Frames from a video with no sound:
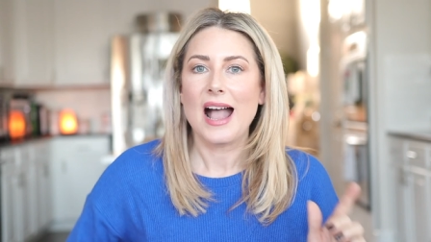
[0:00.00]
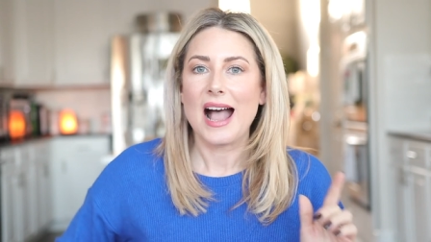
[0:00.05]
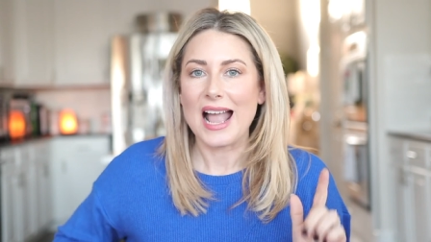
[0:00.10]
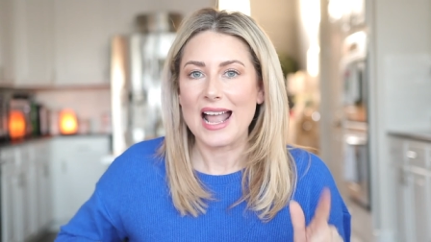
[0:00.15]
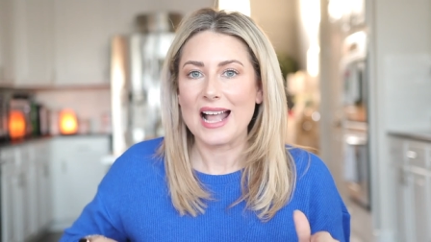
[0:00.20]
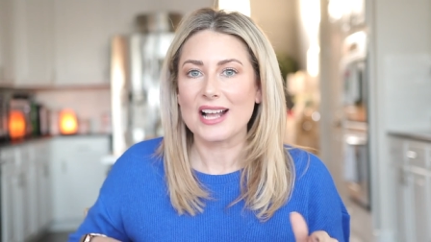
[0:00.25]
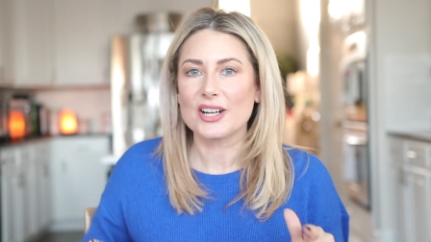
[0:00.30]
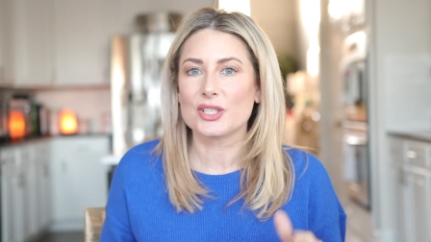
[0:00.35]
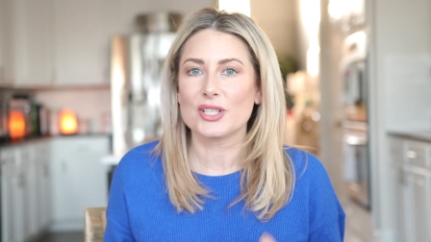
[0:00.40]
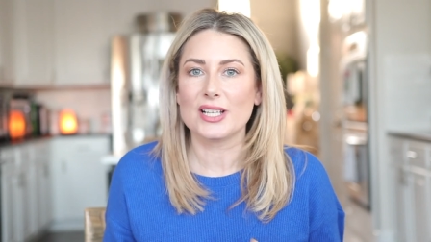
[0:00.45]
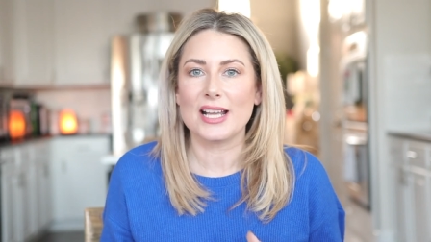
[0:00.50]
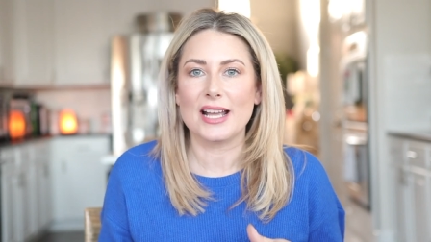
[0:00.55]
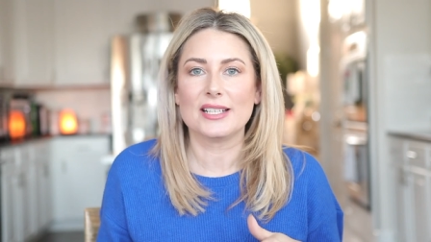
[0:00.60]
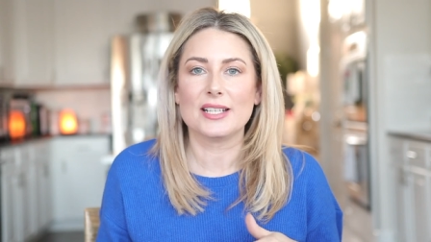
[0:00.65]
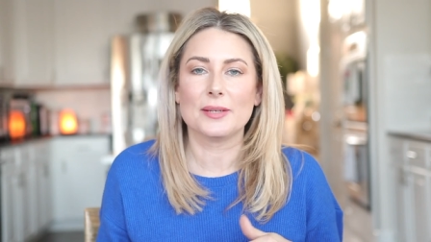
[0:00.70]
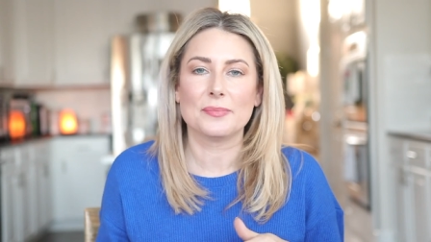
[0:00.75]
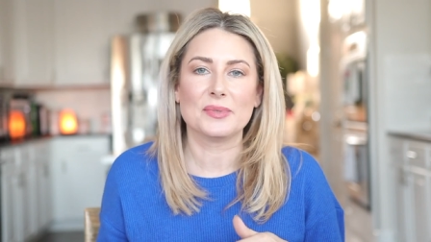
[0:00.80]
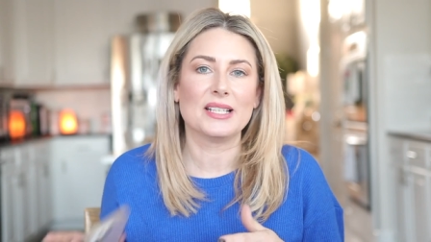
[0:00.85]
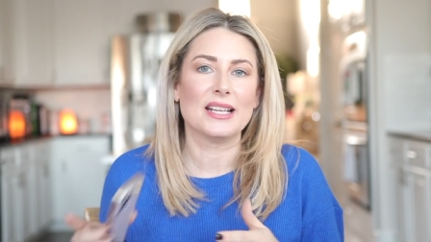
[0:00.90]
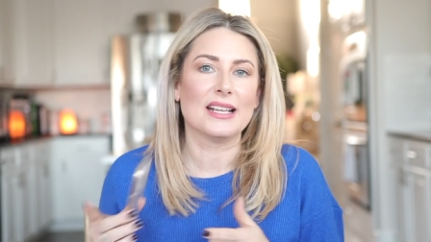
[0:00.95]
I actually end
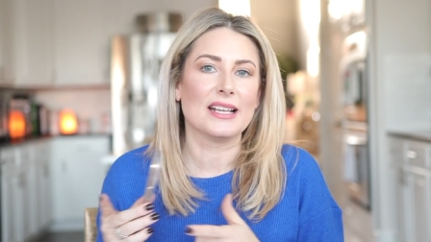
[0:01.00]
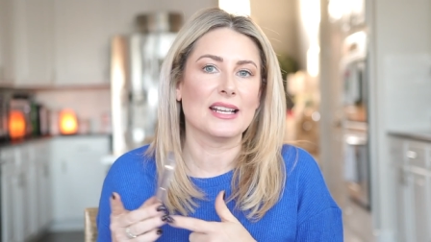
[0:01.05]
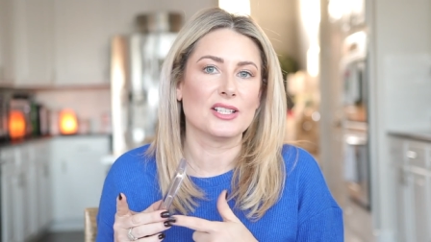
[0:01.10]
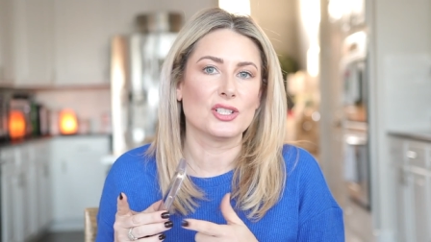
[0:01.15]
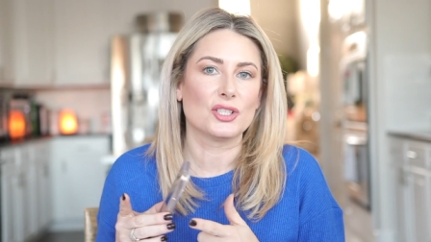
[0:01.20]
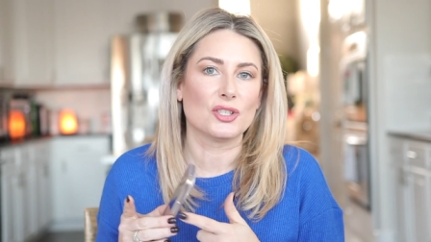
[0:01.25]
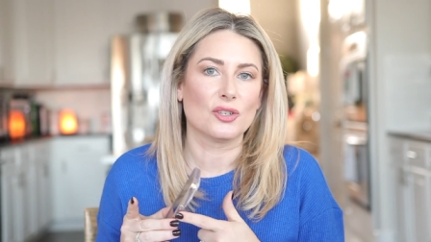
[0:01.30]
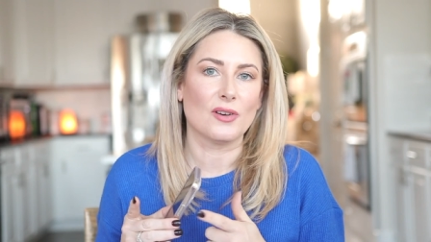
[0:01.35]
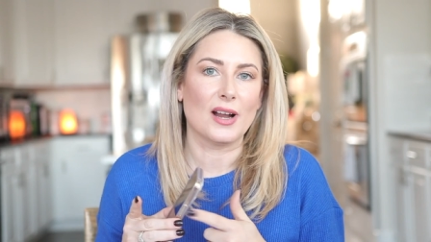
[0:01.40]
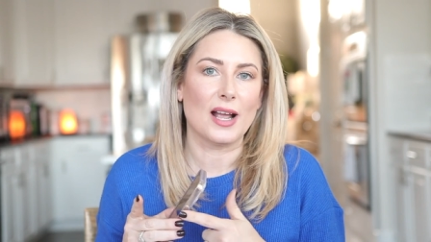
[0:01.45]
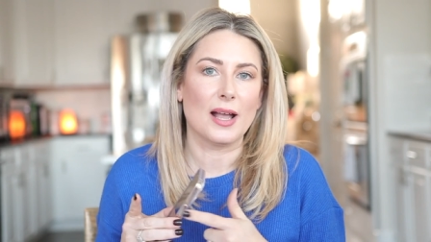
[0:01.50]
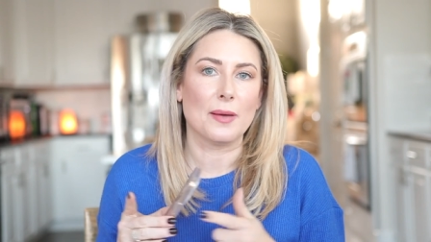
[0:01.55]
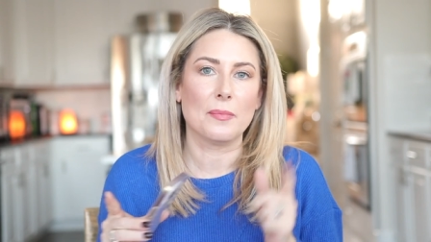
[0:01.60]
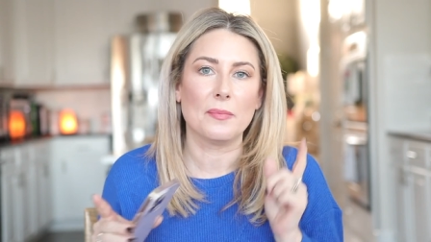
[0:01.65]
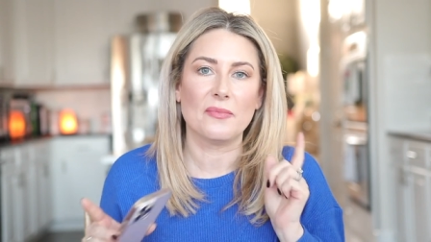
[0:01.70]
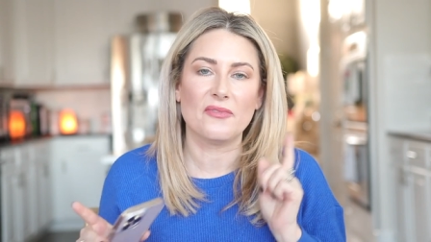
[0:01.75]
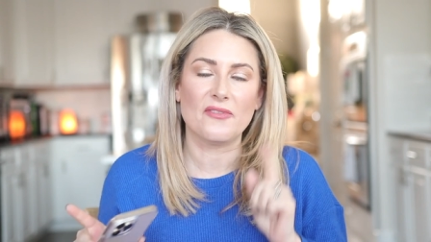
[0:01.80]
up seeing Instagram